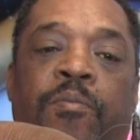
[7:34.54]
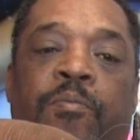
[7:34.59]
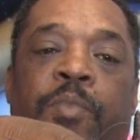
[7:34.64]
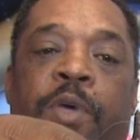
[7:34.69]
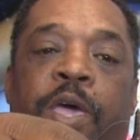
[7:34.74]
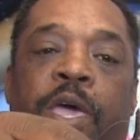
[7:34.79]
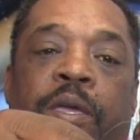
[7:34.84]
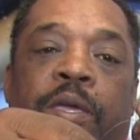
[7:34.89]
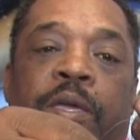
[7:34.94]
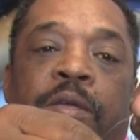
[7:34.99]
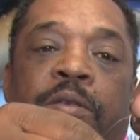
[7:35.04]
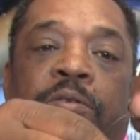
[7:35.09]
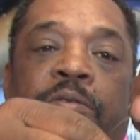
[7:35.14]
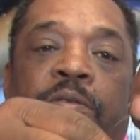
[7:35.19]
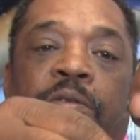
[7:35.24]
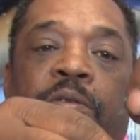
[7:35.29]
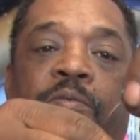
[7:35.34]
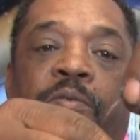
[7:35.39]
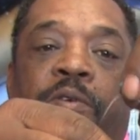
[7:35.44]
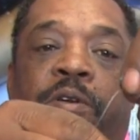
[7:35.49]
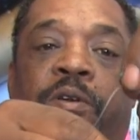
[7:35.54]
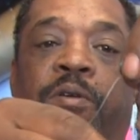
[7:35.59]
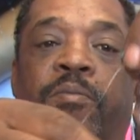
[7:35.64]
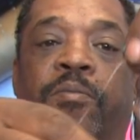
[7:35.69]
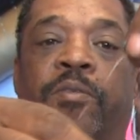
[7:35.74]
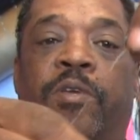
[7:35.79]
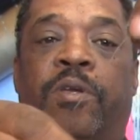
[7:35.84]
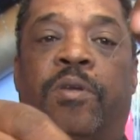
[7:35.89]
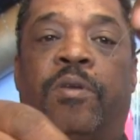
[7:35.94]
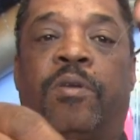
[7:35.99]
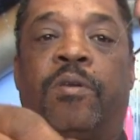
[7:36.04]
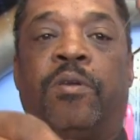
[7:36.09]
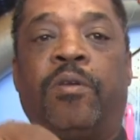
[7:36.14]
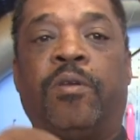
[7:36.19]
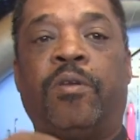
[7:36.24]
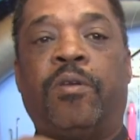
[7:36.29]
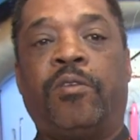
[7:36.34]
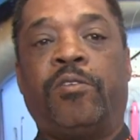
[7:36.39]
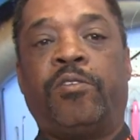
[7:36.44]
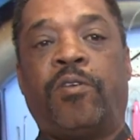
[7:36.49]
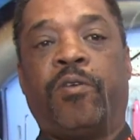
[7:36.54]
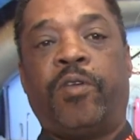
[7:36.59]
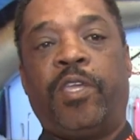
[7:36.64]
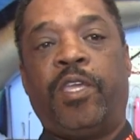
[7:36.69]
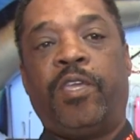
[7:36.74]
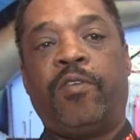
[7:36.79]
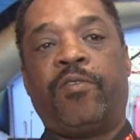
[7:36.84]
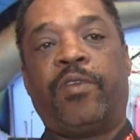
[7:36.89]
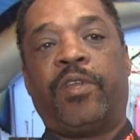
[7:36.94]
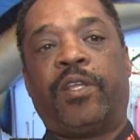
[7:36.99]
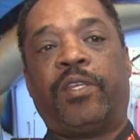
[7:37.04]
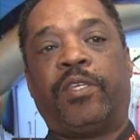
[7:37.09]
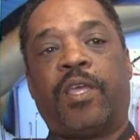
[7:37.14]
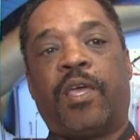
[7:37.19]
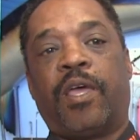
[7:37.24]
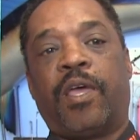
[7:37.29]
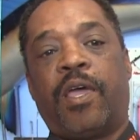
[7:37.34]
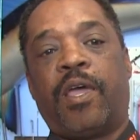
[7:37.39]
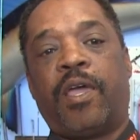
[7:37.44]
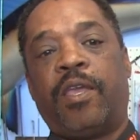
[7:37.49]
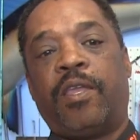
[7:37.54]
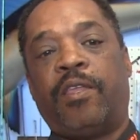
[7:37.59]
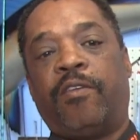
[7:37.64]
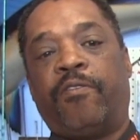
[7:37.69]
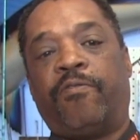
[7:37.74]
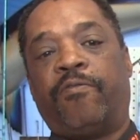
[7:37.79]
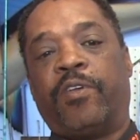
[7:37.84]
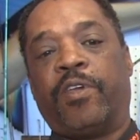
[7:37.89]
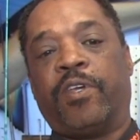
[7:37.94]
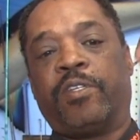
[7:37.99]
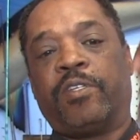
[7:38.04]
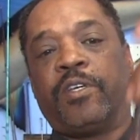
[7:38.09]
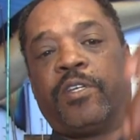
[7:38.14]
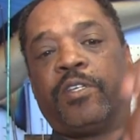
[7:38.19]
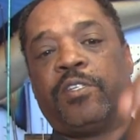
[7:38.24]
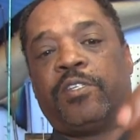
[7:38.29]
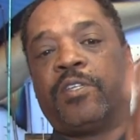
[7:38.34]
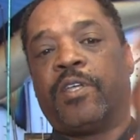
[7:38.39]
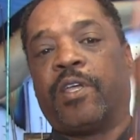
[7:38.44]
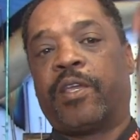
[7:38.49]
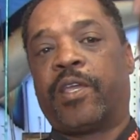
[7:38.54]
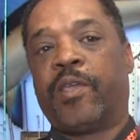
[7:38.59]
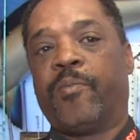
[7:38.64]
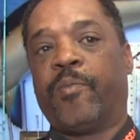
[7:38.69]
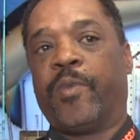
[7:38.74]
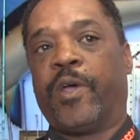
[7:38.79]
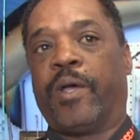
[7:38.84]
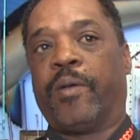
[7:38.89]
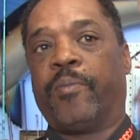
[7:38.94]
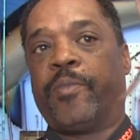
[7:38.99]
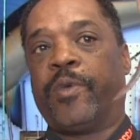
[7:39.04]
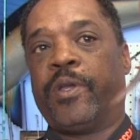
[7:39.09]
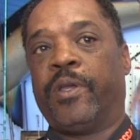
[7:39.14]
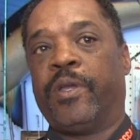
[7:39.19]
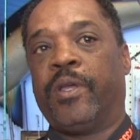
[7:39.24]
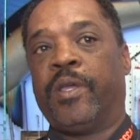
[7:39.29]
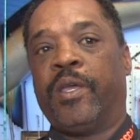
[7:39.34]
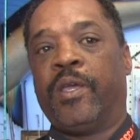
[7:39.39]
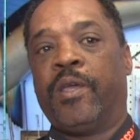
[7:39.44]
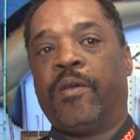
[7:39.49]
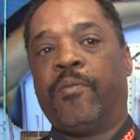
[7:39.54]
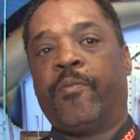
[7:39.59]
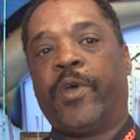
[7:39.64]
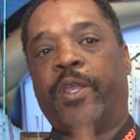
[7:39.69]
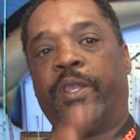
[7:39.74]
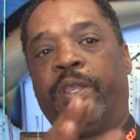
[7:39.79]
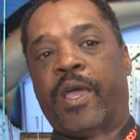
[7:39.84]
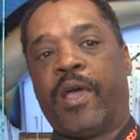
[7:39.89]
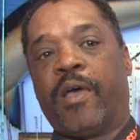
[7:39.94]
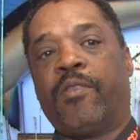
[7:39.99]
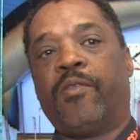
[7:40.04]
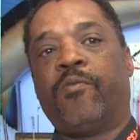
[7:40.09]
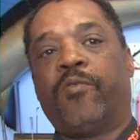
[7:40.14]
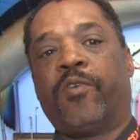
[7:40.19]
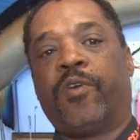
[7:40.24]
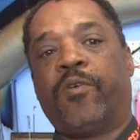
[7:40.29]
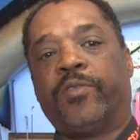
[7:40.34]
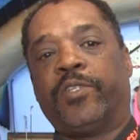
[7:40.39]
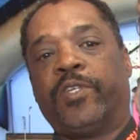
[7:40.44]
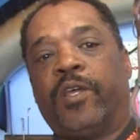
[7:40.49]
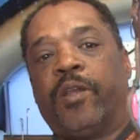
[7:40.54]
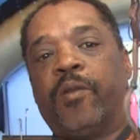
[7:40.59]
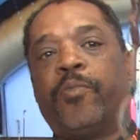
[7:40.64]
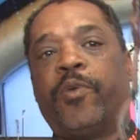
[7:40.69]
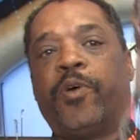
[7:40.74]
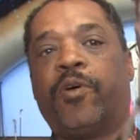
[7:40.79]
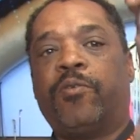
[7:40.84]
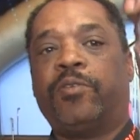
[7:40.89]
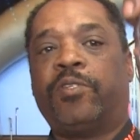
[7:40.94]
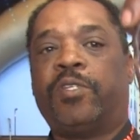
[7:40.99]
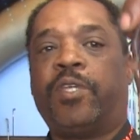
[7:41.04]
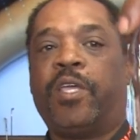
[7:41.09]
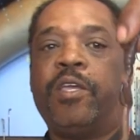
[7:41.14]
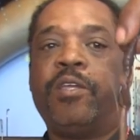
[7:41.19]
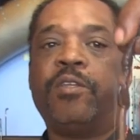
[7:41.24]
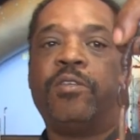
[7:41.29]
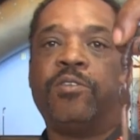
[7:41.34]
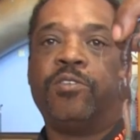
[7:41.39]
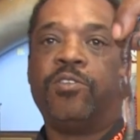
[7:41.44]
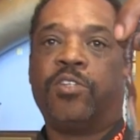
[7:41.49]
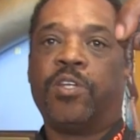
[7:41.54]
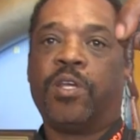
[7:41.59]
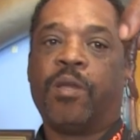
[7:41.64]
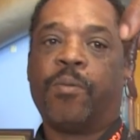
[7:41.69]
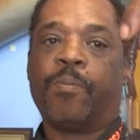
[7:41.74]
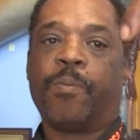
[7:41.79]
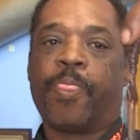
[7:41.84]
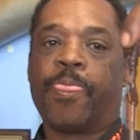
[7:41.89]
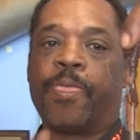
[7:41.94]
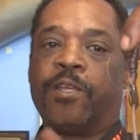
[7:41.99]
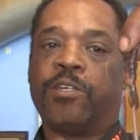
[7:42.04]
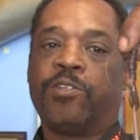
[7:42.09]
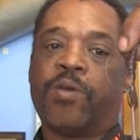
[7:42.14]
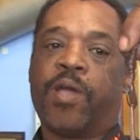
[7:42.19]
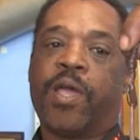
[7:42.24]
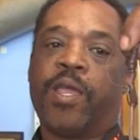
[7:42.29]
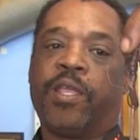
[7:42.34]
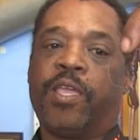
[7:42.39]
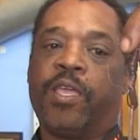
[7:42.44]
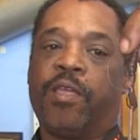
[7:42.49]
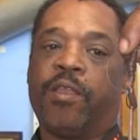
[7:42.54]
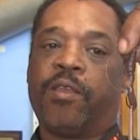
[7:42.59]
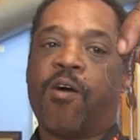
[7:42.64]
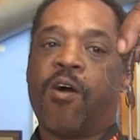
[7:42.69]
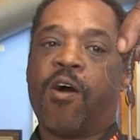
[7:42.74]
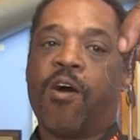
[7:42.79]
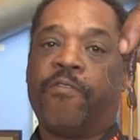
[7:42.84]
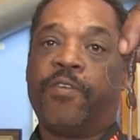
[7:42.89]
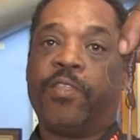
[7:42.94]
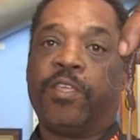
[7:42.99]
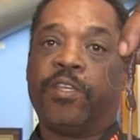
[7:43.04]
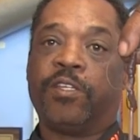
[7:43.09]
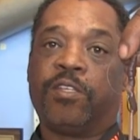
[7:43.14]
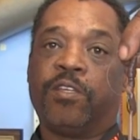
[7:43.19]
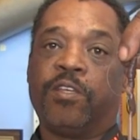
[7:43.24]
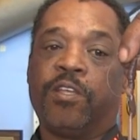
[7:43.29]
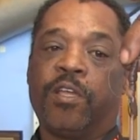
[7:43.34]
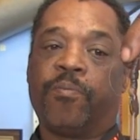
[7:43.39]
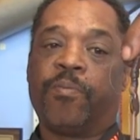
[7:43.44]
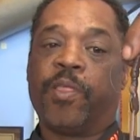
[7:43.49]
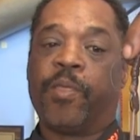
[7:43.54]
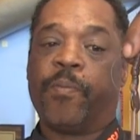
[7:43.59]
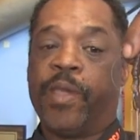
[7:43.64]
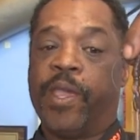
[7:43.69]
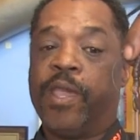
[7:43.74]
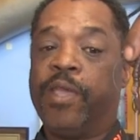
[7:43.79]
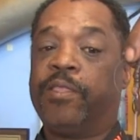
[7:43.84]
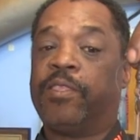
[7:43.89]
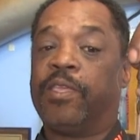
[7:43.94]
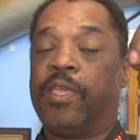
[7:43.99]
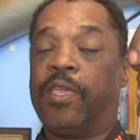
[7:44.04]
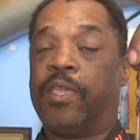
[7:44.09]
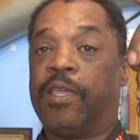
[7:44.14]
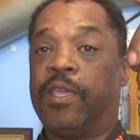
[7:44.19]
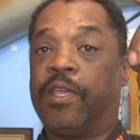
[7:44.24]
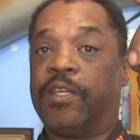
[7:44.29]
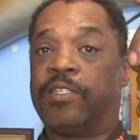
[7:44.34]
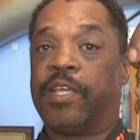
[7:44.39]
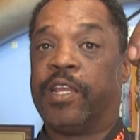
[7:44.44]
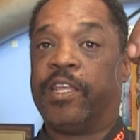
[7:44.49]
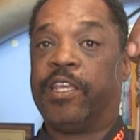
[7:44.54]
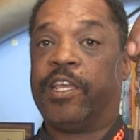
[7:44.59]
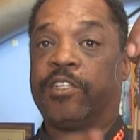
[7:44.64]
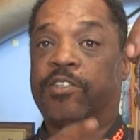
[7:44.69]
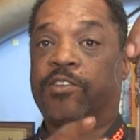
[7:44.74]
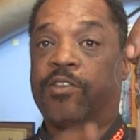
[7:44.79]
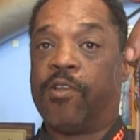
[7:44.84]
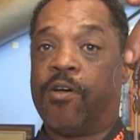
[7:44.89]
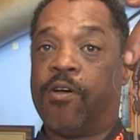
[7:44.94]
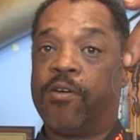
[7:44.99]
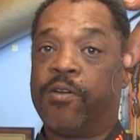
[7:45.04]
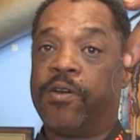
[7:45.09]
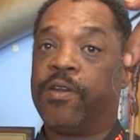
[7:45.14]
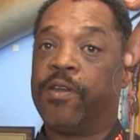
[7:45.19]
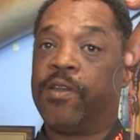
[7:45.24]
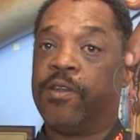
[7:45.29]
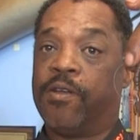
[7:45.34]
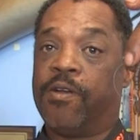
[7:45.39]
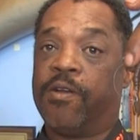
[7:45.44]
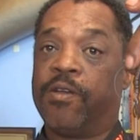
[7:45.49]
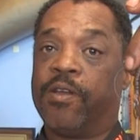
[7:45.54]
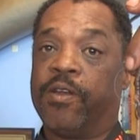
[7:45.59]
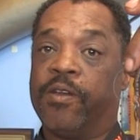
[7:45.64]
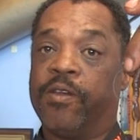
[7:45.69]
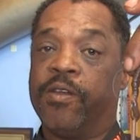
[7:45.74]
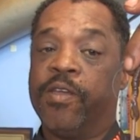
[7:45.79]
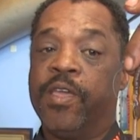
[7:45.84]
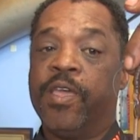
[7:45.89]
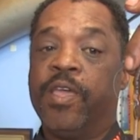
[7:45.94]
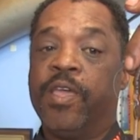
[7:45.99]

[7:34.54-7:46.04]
back into the worm. So even a tiny fish could suck him up. But now the worm is going to pulsate and jump and try to get off of this hook. But the main thing is that he gets longer and longer,